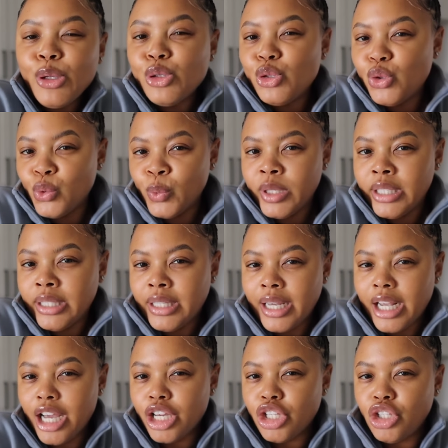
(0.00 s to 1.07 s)
doing
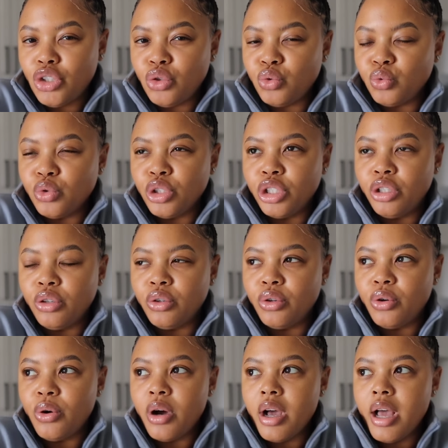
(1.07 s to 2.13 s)
like a cute
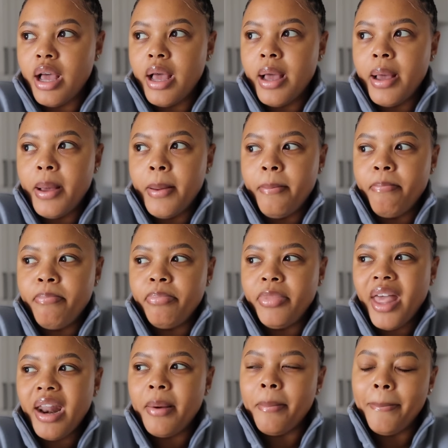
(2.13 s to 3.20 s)
little,
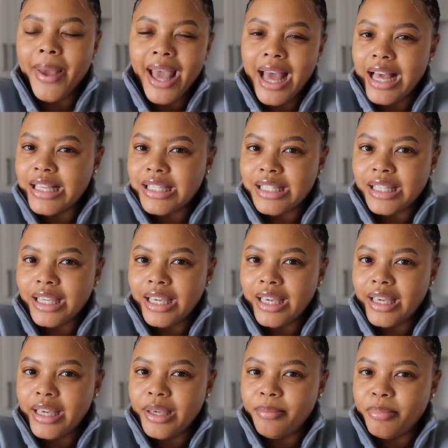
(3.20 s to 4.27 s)
not a
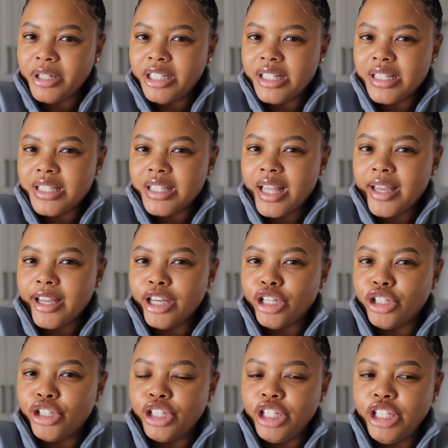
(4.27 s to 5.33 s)
basket, but just like a
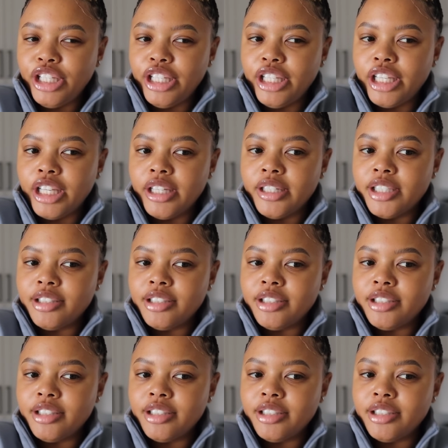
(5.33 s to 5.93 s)
goodie,